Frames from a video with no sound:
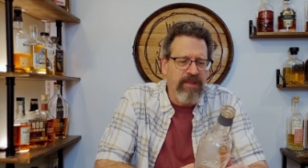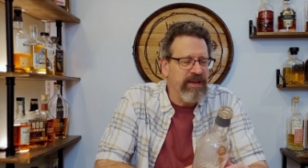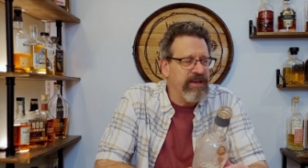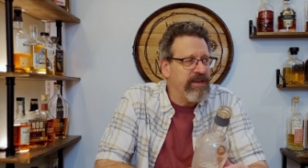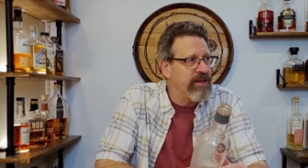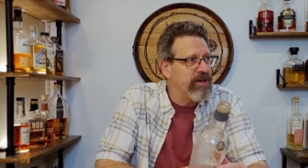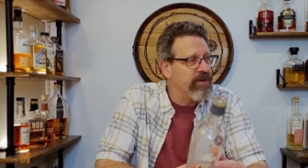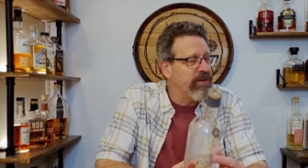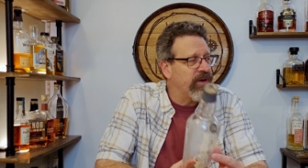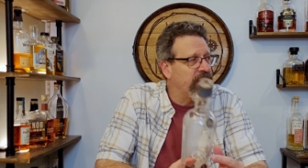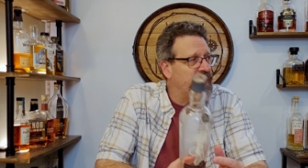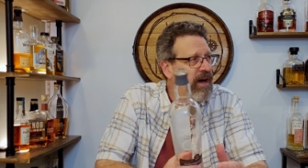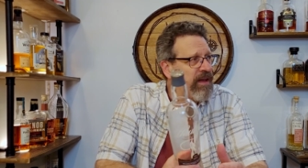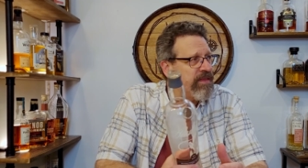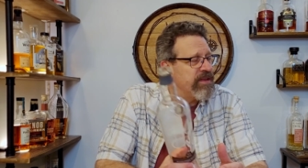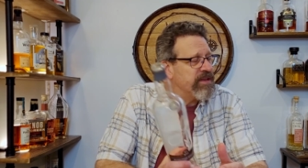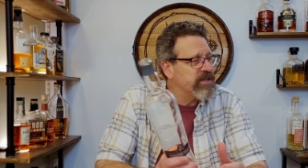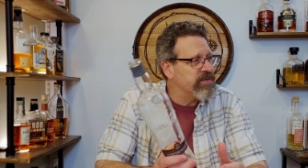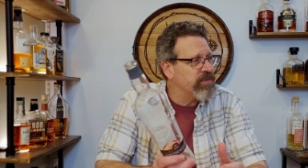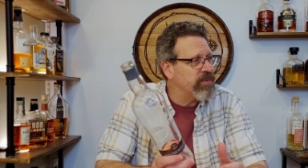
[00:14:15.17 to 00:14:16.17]
you know uh,
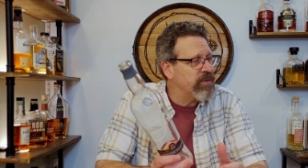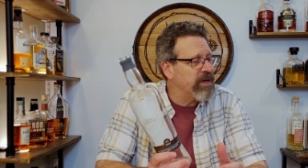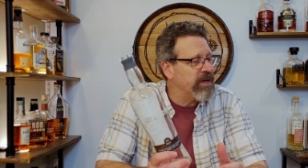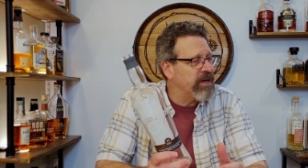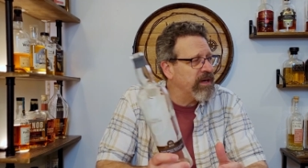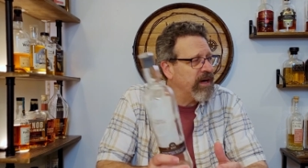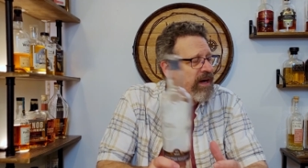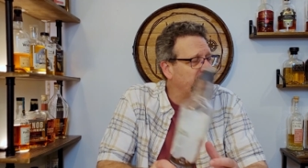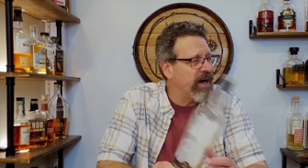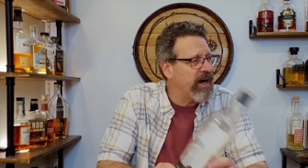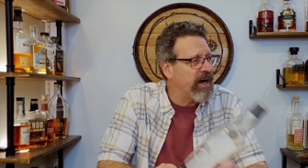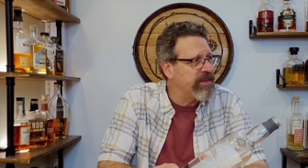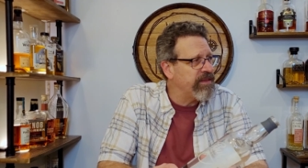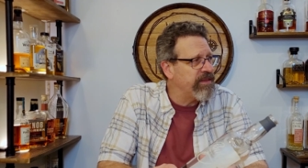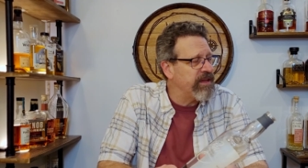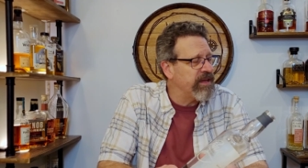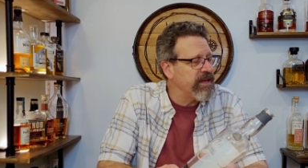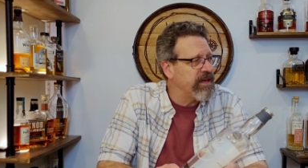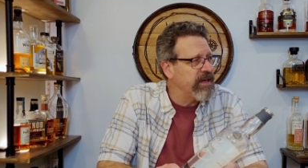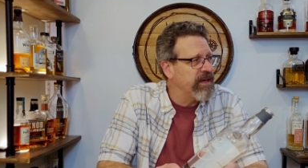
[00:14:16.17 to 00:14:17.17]
this one I
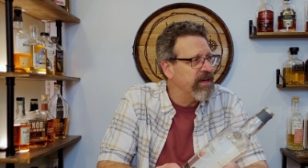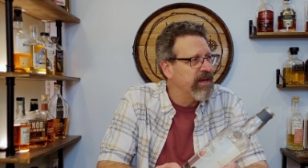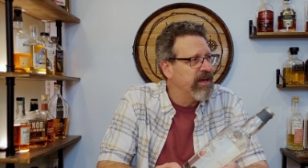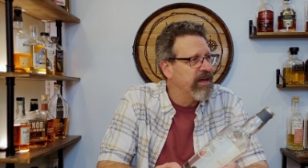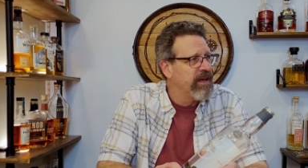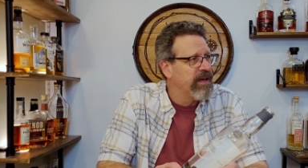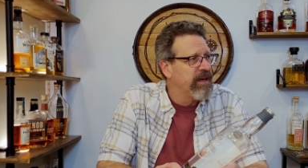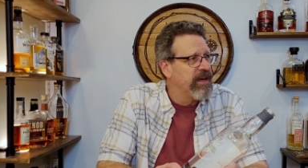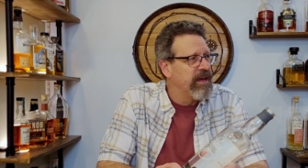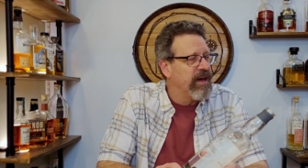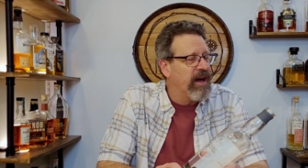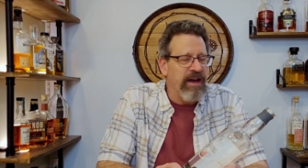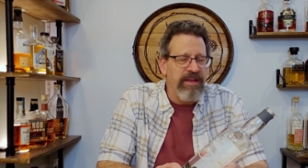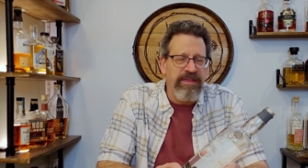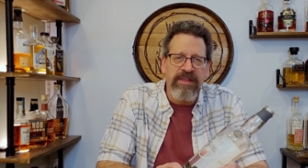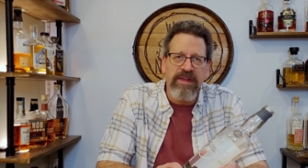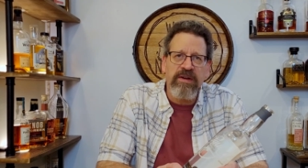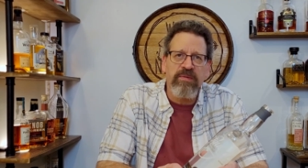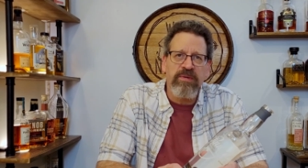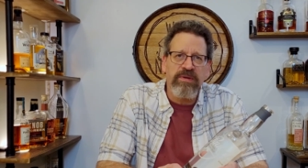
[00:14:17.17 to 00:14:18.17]
think I
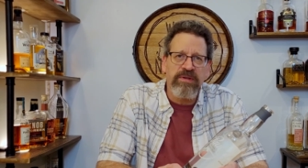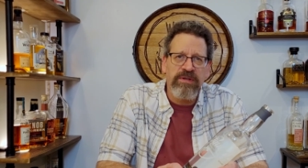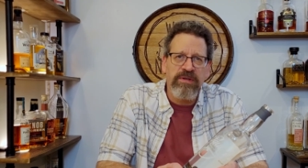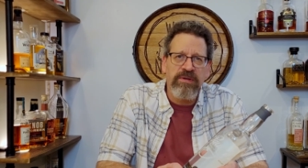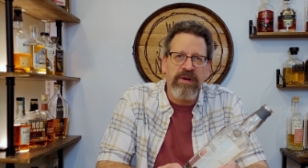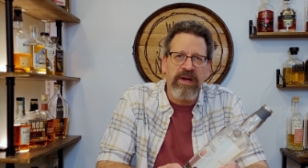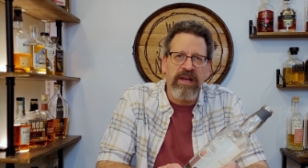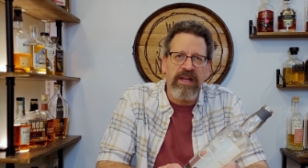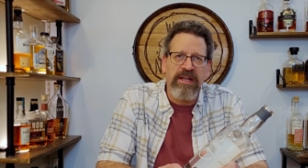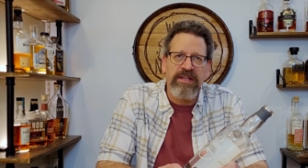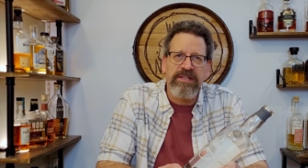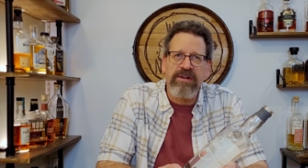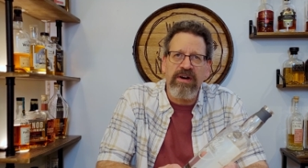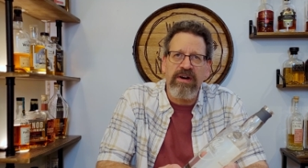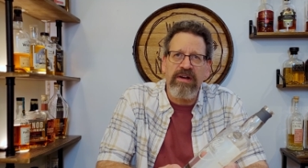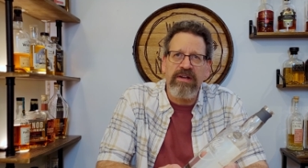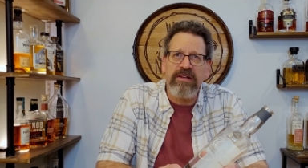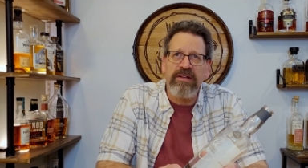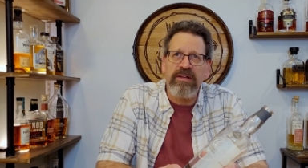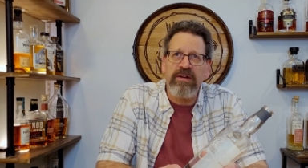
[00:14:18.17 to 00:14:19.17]
think would do it. It's
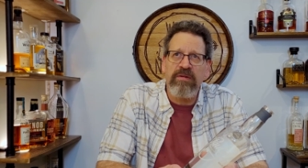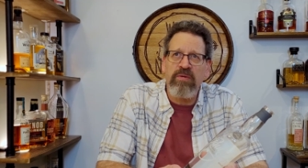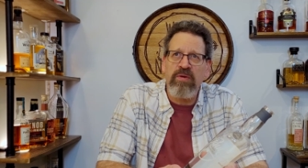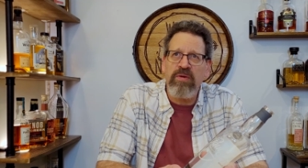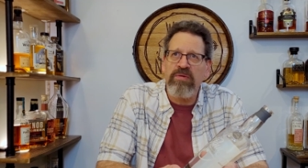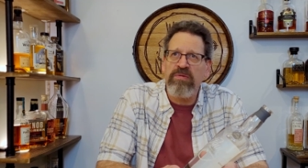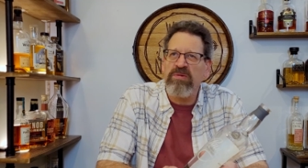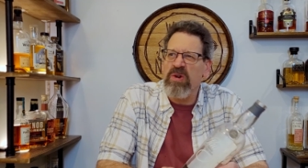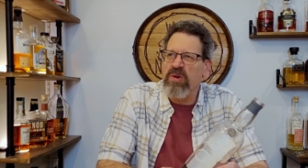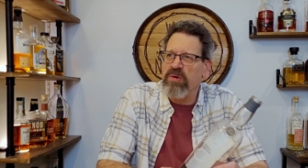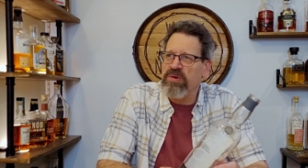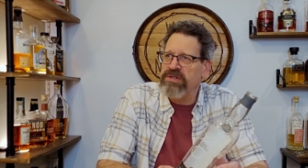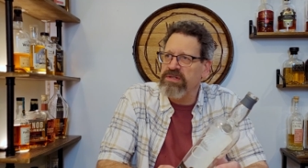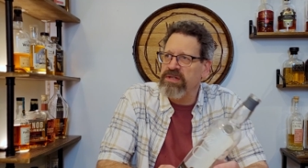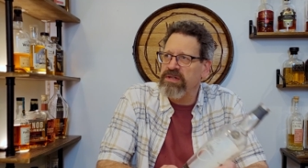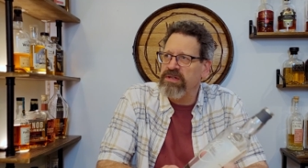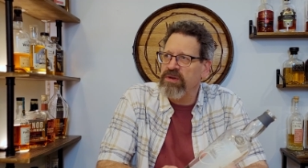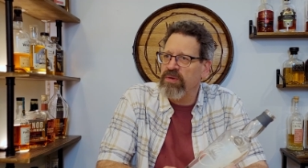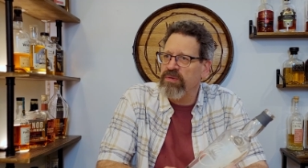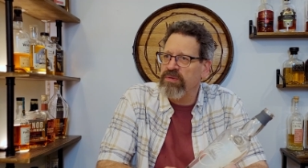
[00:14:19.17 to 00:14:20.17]
got a little more
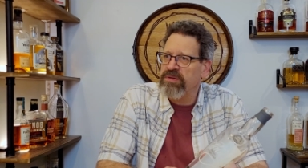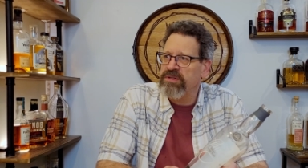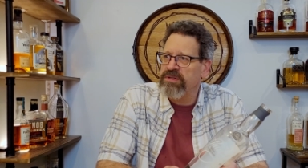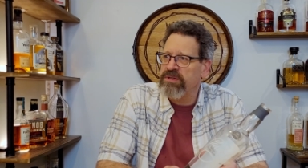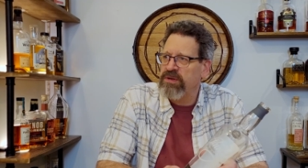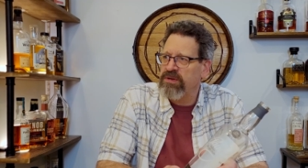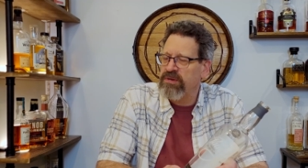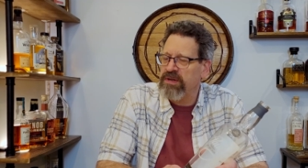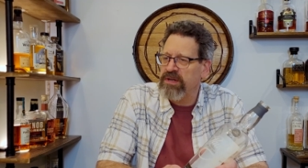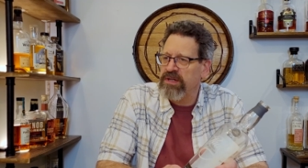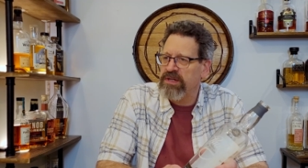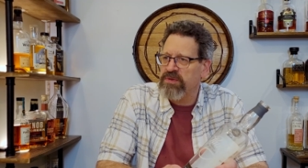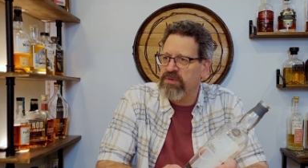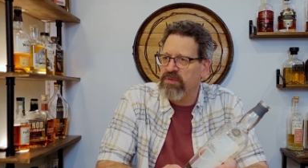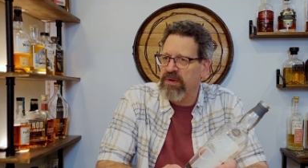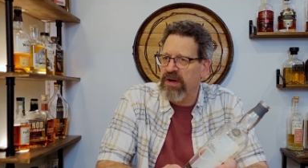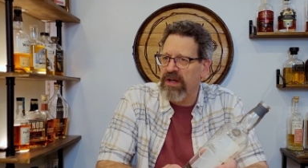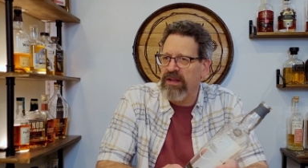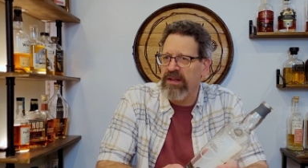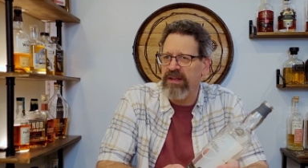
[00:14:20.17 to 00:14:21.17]
roasted notes to it as
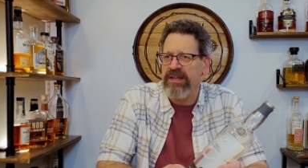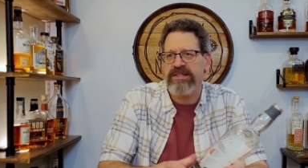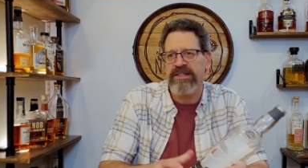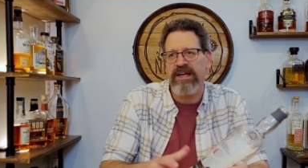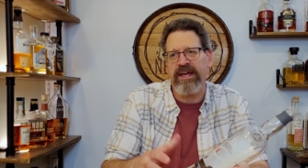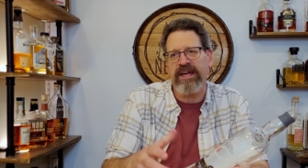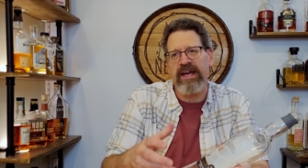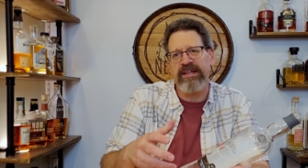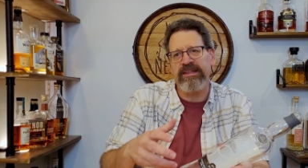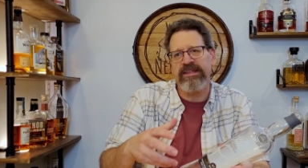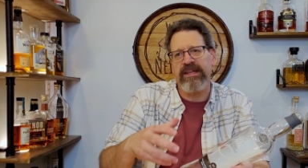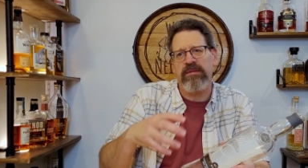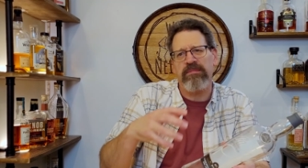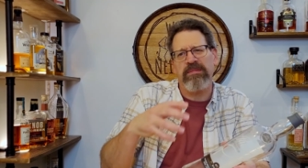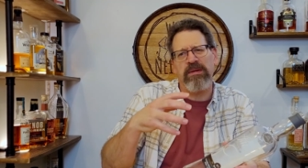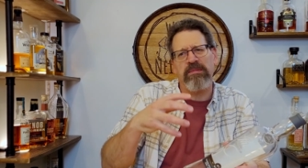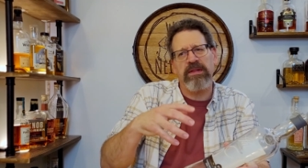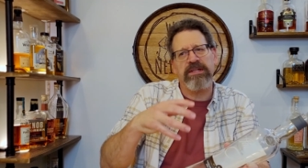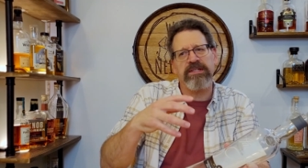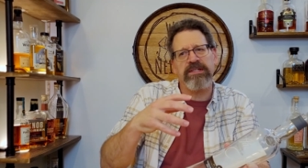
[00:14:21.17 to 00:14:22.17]
well. At least I get that.
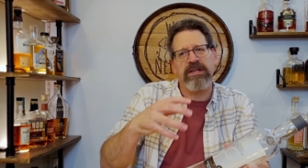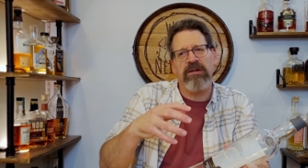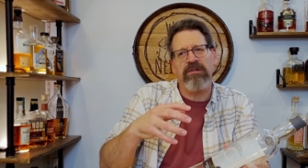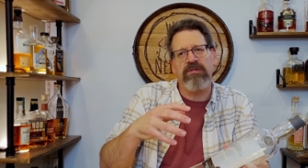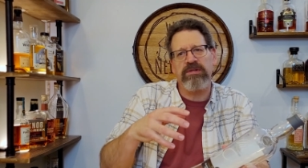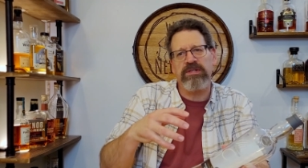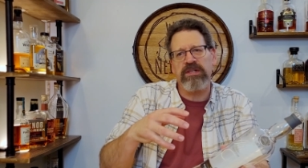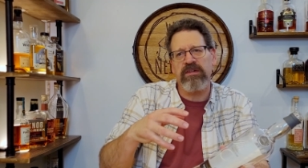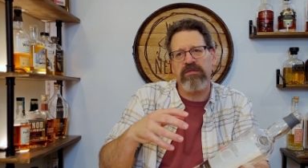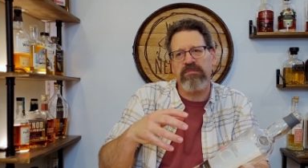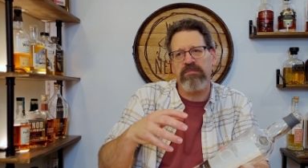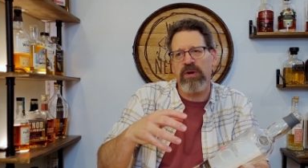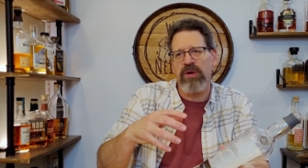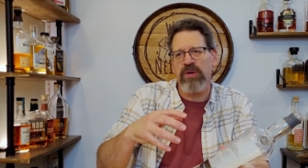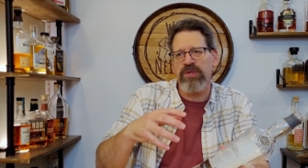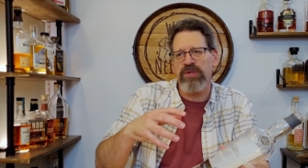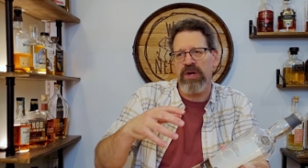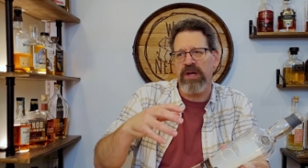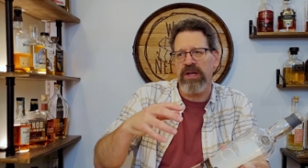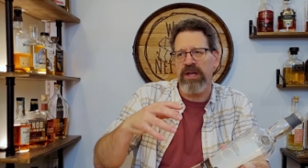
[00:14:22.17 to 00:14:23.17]
Maybe that's characteristic of
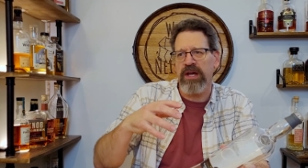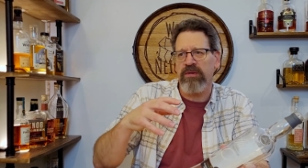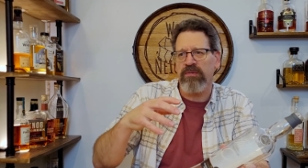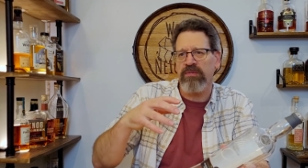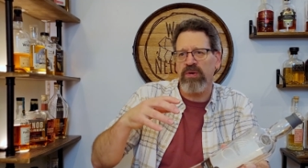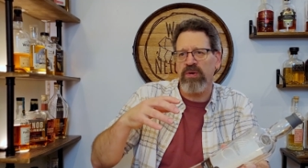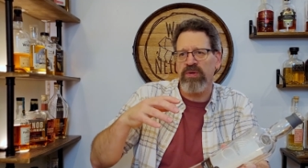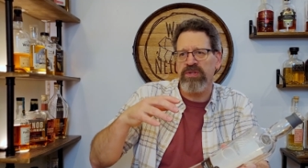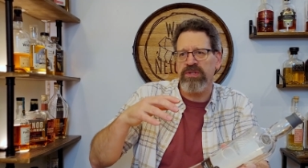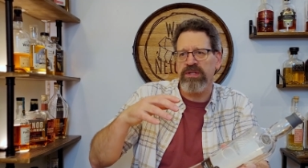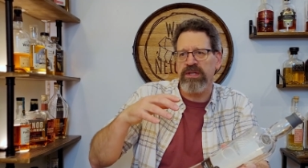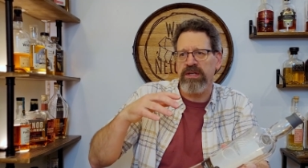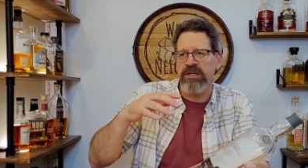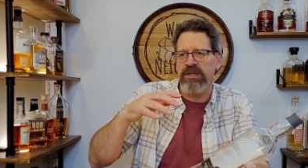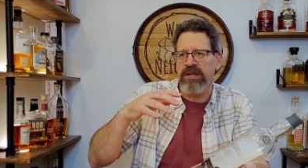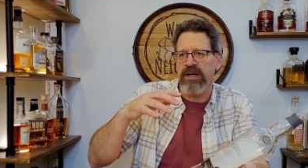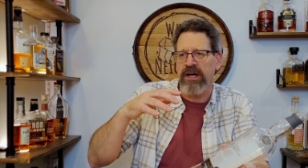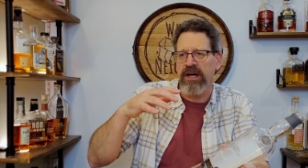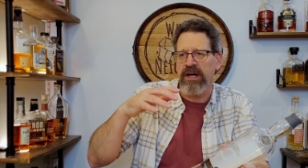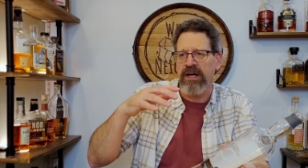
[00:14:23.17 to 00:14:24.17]
Paul John, like
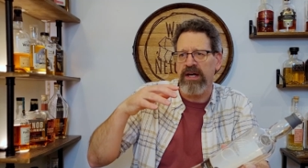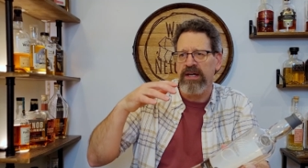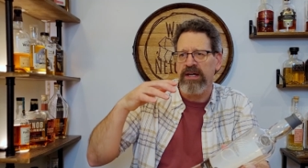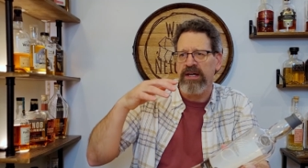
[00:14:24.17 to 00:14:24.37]
roasted uh,